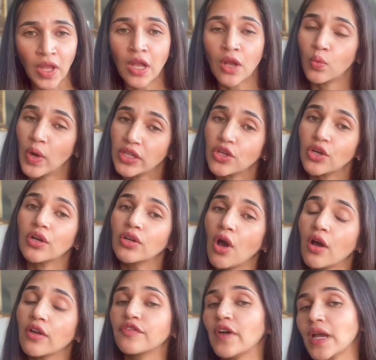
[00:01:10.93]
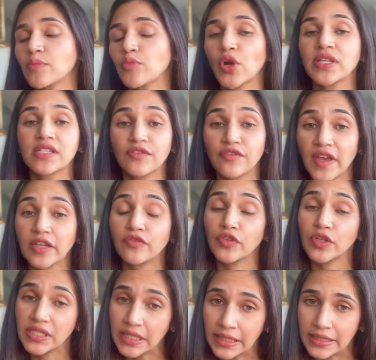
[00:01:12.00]
Whether or not fibroids affect
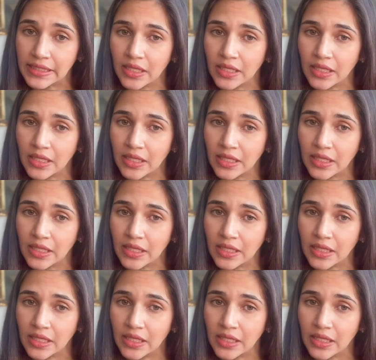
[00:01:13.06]
fertility